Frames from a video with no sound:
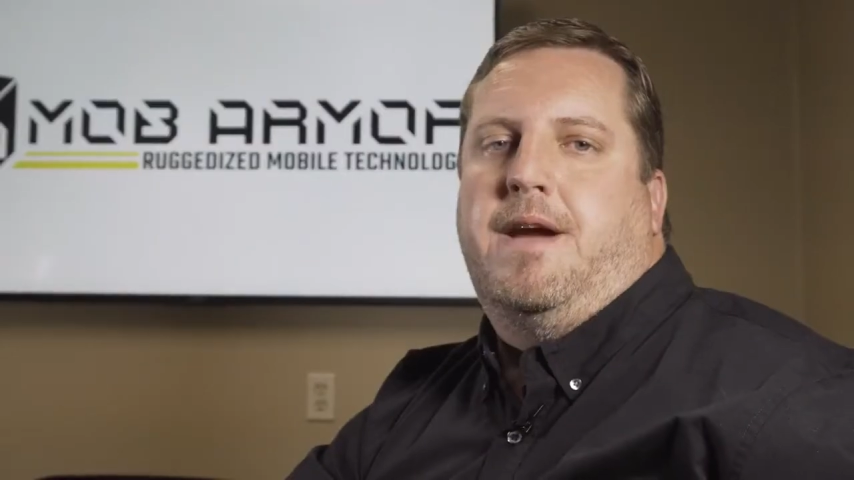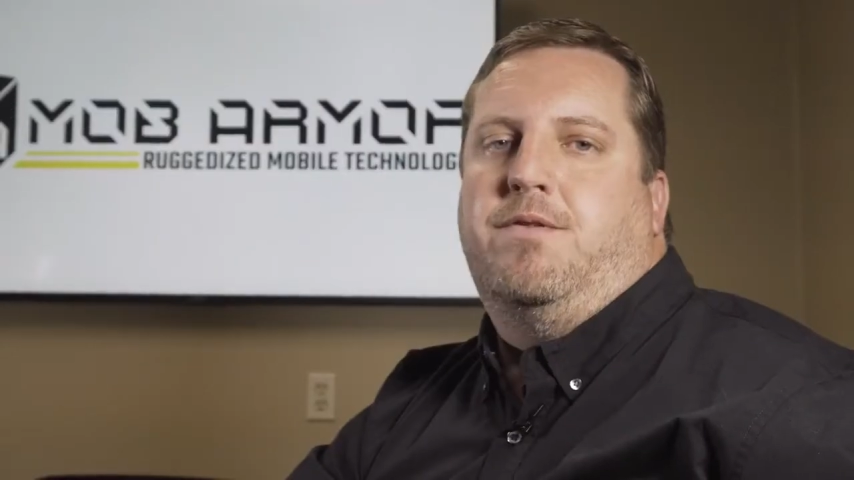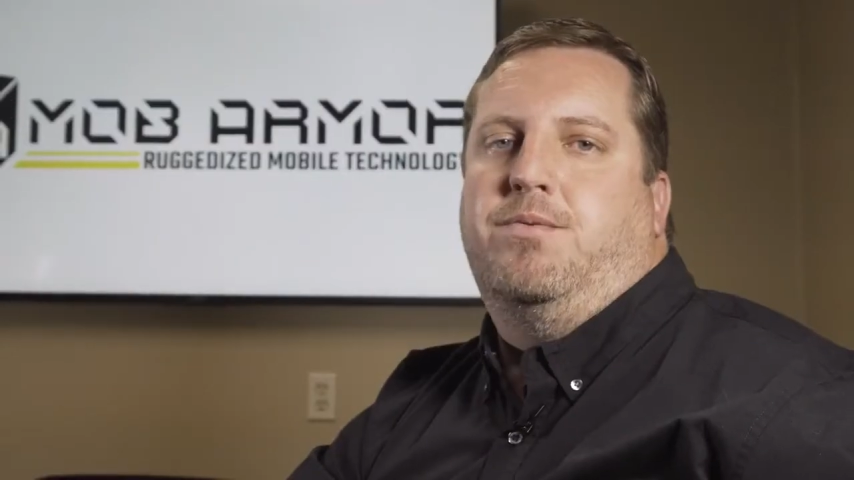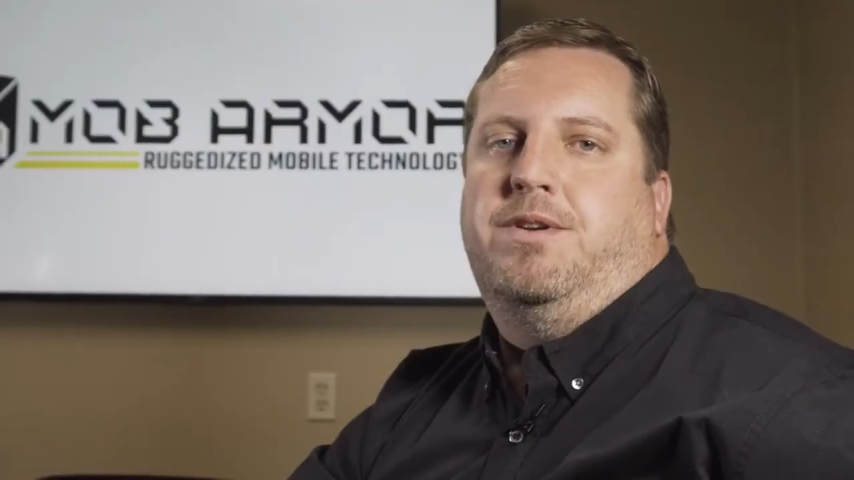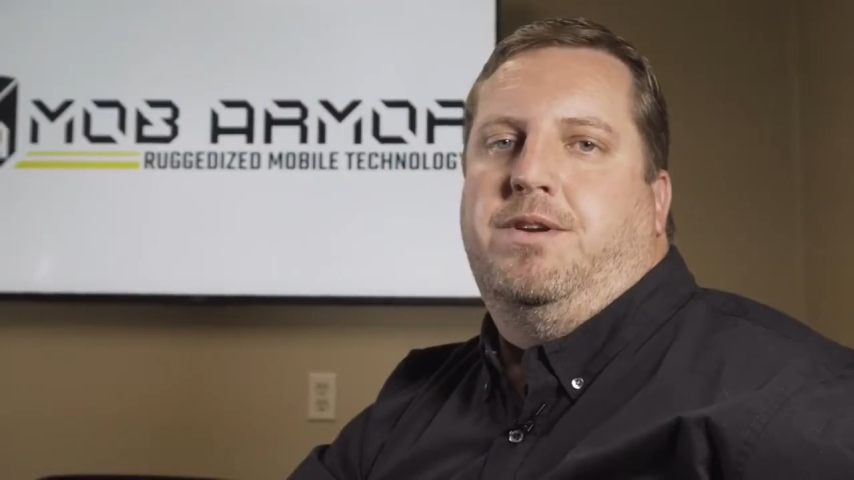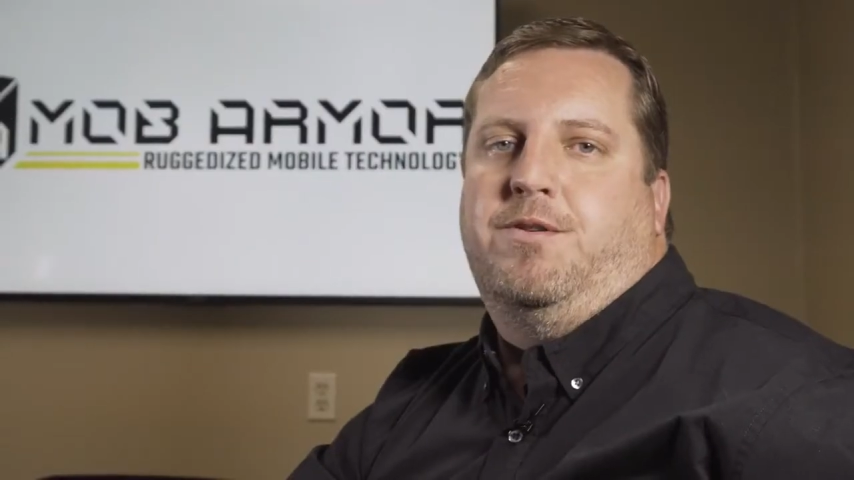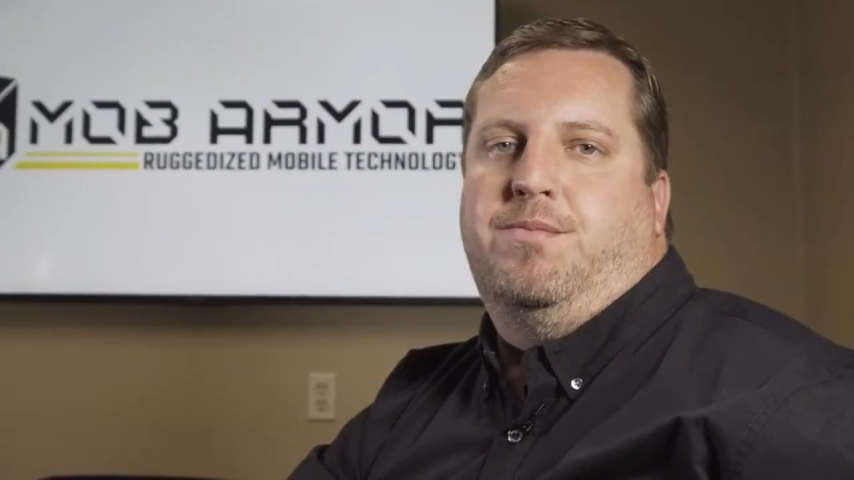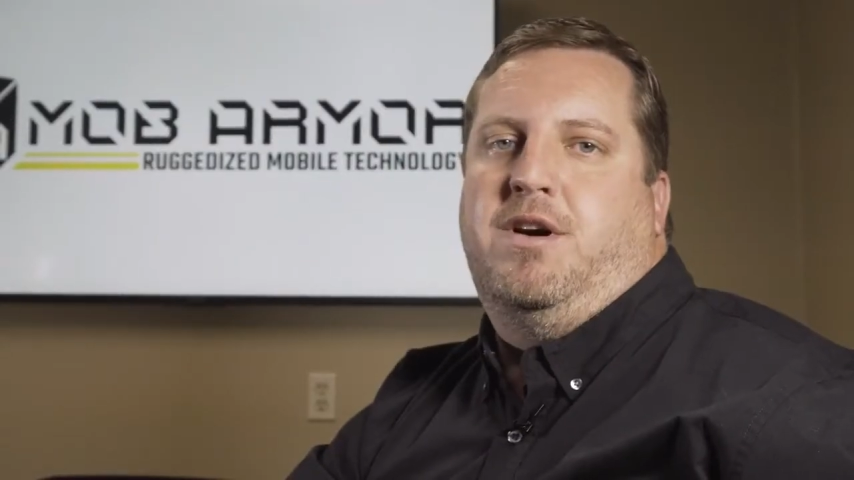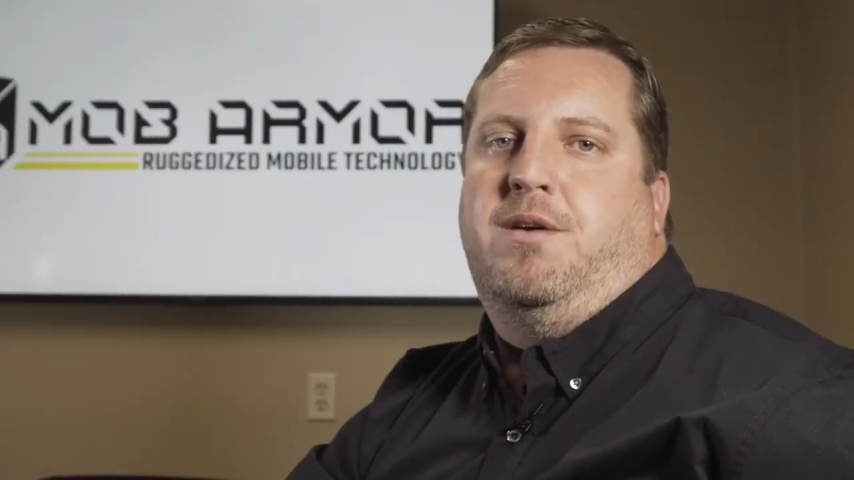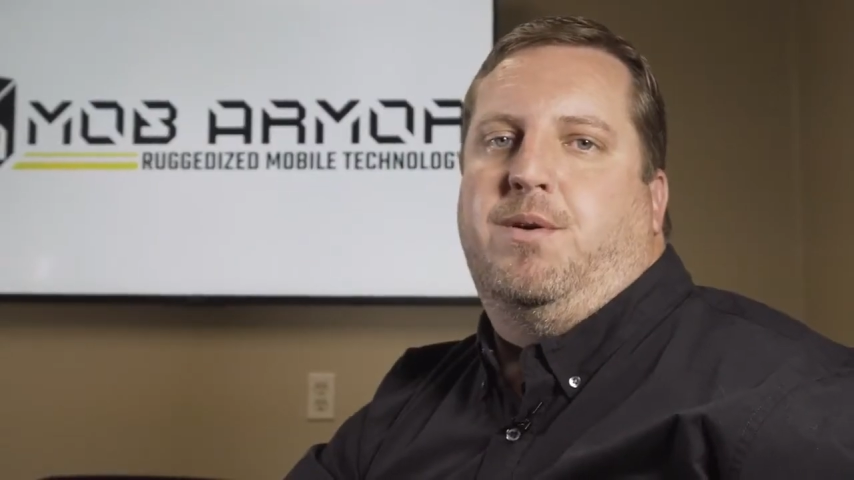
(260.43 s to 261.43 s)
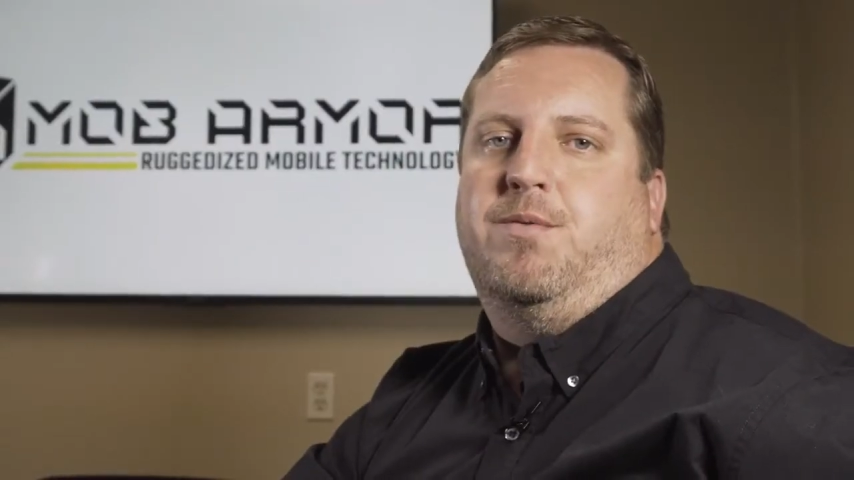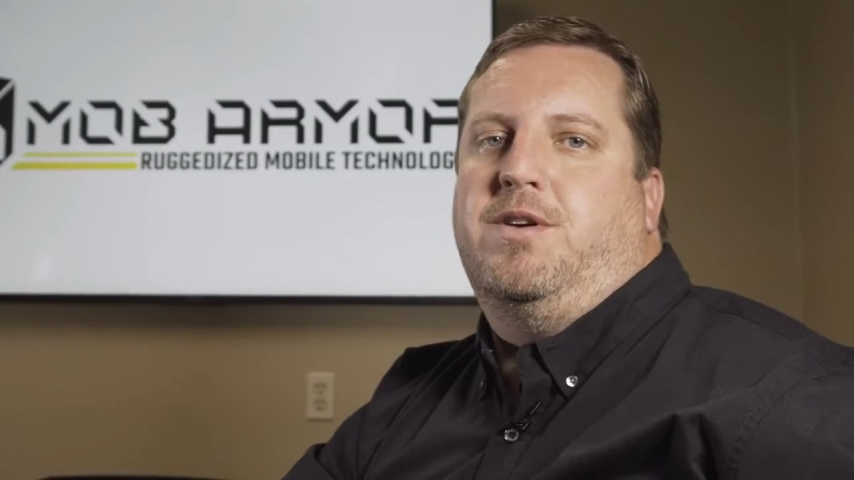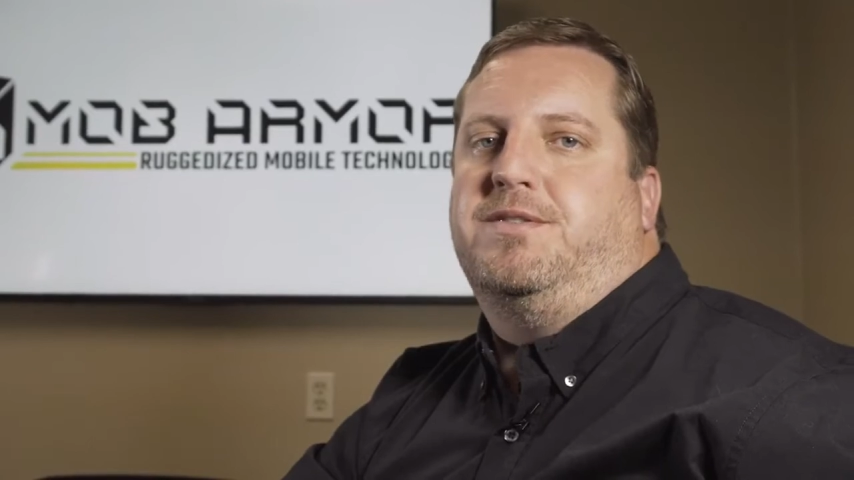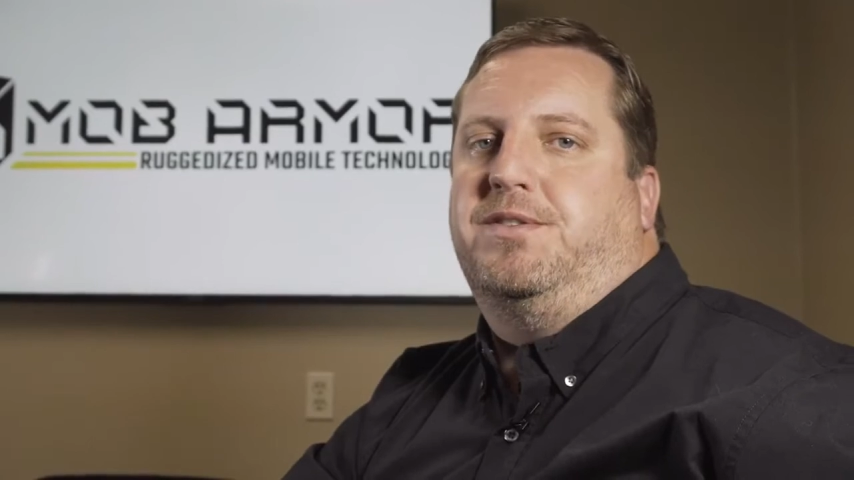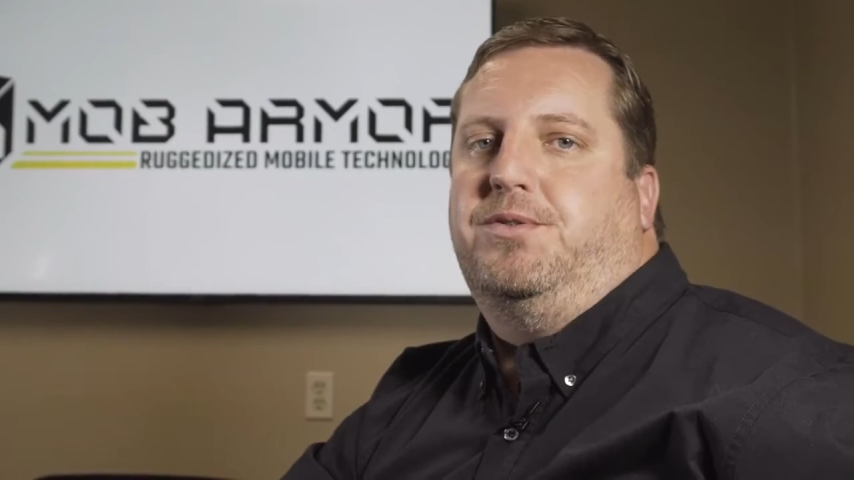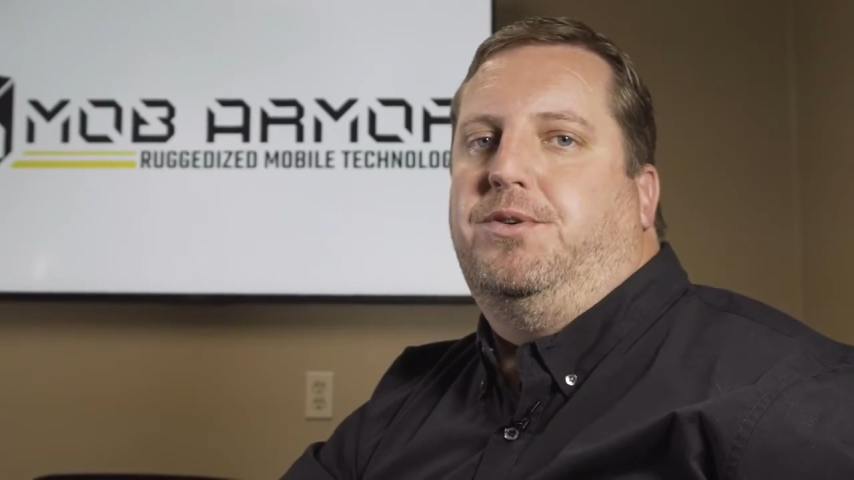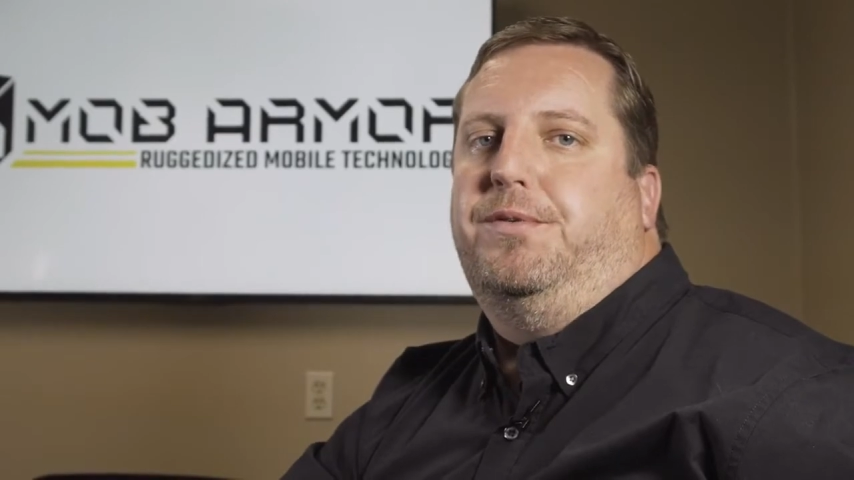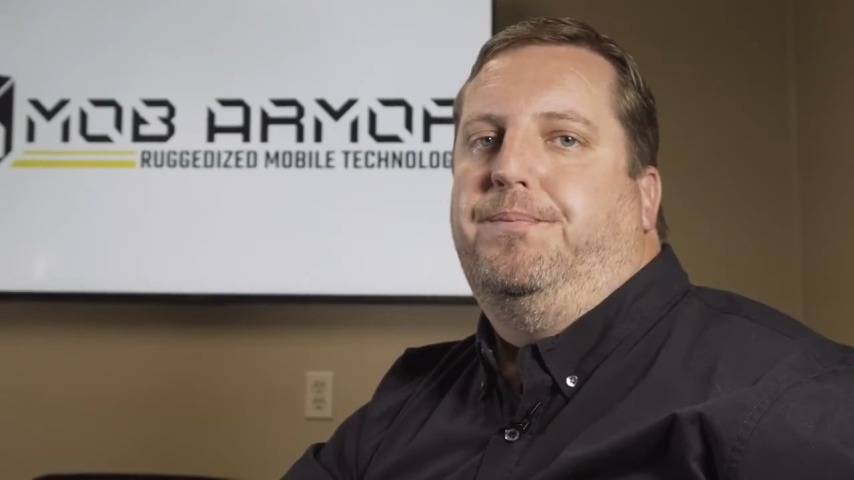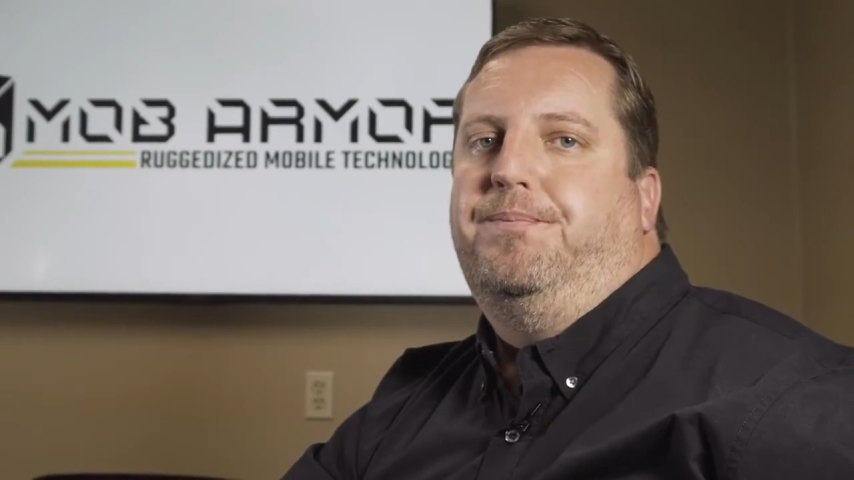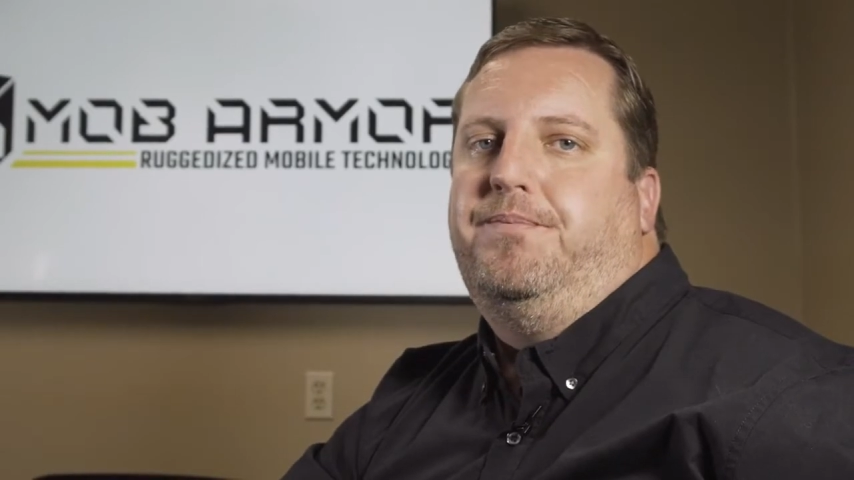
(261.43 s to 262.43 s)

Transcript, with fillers: Everyone here at Mob Armor has a goal.